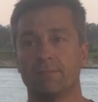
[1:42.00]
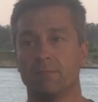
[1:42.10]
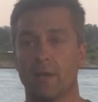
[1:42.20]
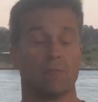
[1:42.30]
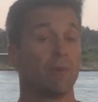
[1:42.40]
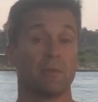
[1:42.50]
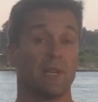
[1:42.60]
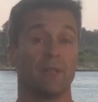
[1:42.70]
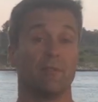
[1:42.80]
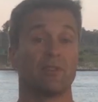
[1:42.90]
made
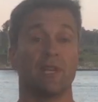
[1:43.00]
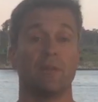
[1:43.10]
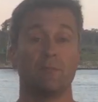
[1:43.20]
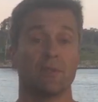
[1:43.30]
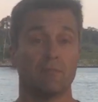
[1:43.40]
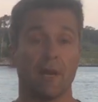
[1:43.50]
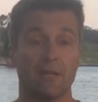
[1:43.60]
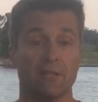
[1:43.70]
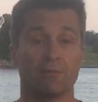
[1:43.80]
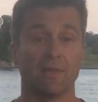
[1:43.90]
representative teams and
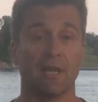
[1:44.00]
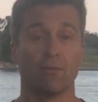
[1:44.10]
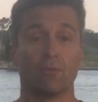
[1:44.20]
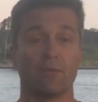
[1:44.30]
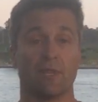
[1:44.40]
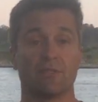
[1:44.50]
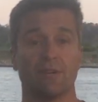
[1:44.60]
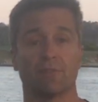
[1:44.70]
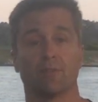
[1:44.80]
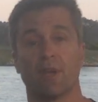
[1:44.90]
made district levels,
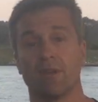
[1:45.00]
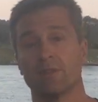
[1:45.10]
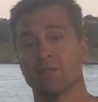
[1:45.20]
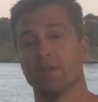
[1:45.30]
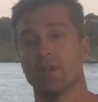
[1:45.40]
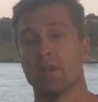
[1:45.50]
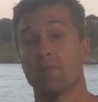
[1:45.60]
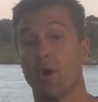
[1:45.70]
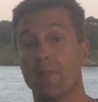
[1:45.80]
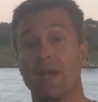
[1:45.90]
etc. Those.
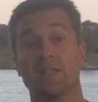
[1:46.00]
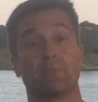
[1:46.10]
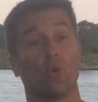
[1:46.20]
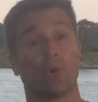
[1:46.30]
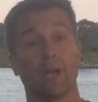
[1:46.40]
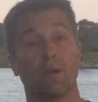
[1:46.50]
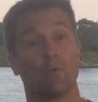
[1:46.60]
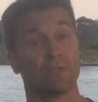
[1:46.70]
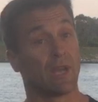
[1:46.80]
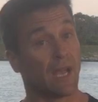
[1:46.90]
My main sport
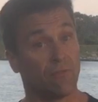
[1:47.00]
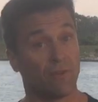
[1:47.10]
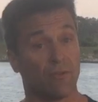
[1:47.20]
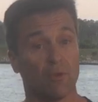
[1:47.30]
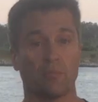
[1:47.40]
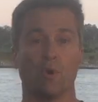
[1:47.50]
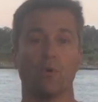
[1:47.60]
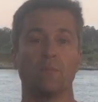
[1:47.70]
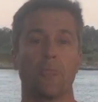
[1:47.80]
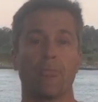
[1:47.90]
was AFL
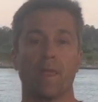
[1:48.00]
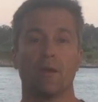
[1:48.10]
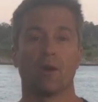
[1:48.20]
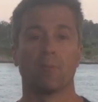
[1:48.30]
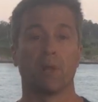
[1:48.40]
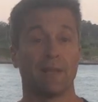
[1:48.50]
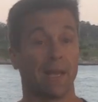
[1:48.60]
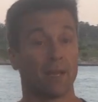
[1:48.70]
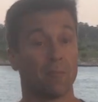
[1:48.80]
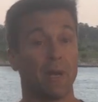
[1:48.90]
football. I played
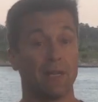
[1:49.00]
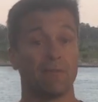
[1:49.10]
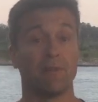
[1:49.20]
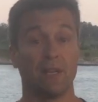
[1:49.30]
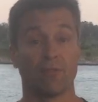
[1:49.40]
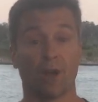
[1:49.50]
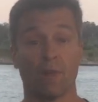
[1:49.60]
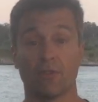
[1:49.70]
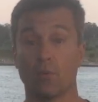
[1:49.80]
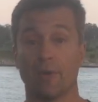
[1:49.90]
that competitively for
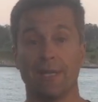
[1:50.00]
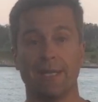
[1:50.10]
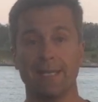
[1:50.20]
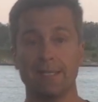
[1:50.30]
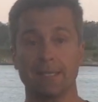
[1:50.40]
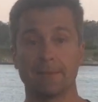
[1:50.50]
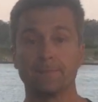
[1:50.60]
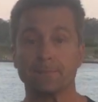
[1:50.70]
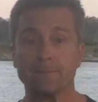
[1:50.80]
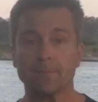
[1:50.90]
over 20 years.
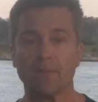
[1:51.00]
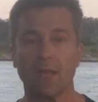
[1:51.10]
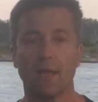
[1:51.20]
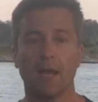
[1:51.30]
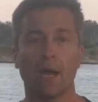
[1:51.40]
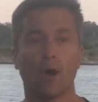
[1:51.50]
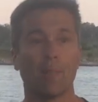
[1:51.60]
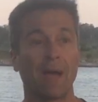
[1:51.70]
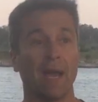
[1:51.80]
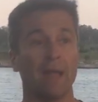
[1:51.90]

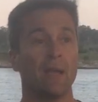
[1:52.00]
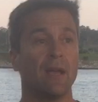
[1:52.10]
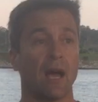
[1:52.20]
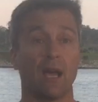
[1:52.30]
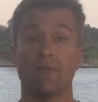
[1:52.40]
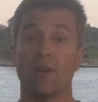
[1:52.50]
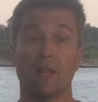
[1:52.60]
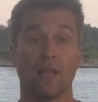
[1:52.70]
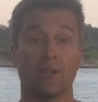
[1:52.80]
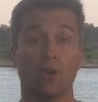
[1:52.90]
I made
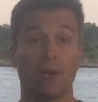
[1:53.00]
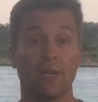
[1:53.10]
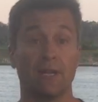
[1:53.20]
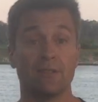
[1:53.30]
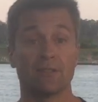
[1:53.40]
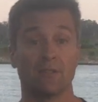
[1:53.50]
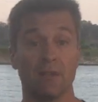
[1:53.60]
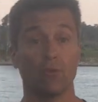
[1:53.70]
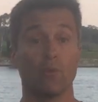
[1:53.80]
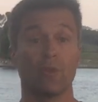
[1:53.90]
AFL under-19s
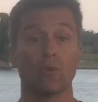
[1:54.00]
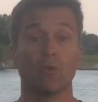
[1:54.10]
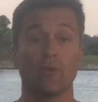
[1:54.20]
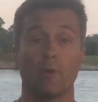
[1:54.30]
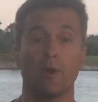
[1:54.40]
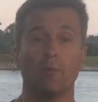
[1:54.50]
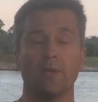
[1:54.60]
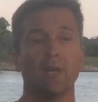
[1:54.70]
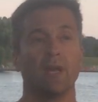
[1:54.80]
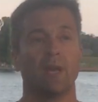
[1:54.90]
level with North
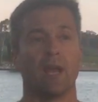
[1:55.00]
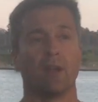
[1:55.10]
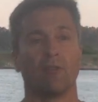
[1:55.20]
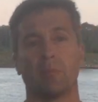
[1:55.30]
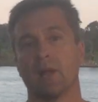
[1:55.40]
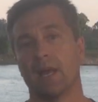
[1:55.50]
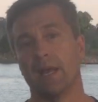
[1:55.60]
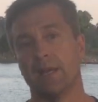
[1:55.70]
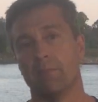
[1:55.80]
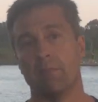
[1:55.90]
Melbourne, and I've
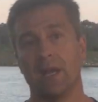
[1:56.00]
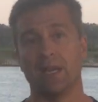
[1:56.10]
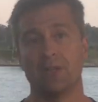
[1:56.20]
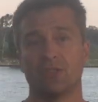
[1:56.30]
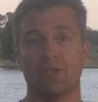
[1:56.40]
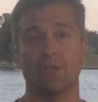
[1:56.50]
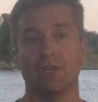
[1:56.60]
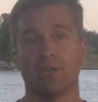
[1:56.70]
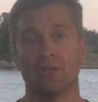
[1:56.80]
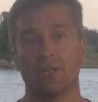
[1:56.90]
played in many
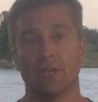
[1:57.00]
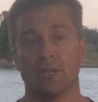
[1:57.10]
senior